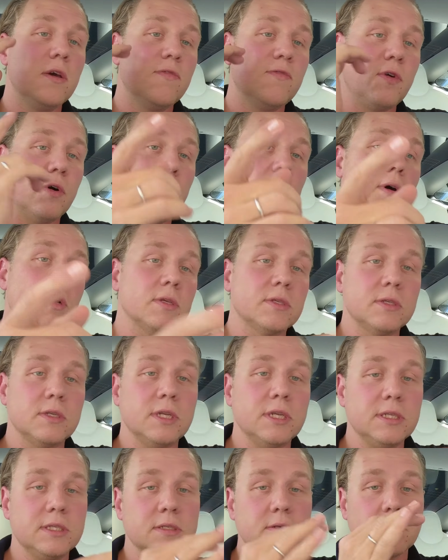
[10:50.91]
Follow us on
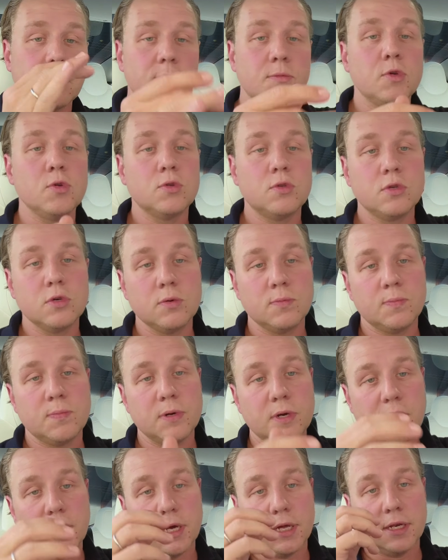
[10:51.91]
Instagram, YouTube,
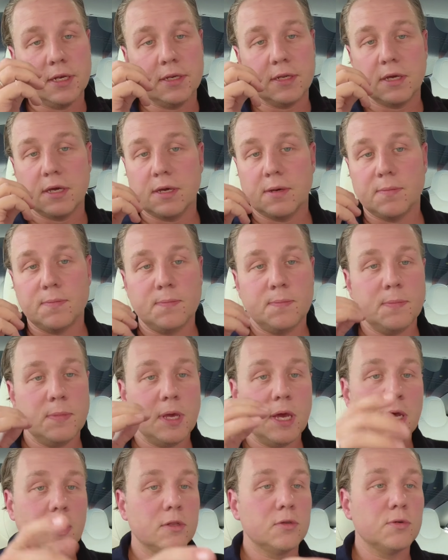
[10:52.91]
and
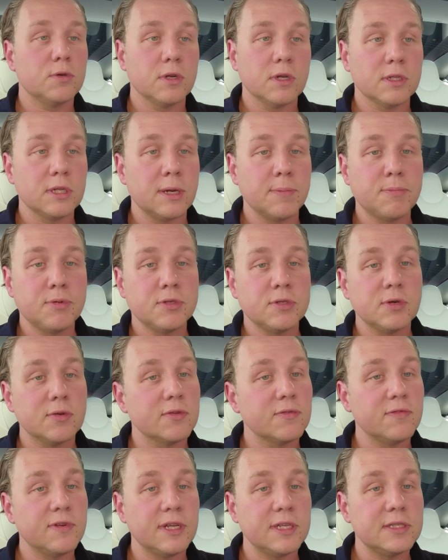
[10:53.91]
yeah, to another
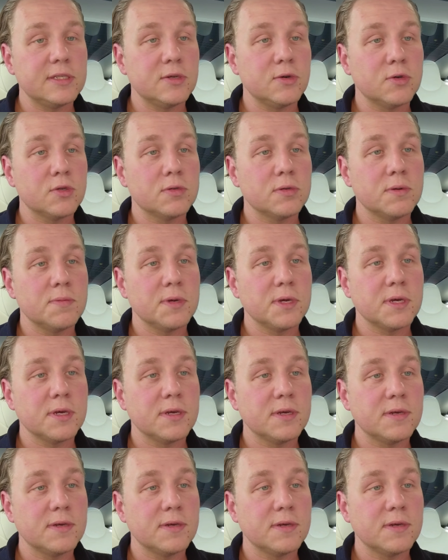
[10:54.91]
episode of Let's Talk Swimming.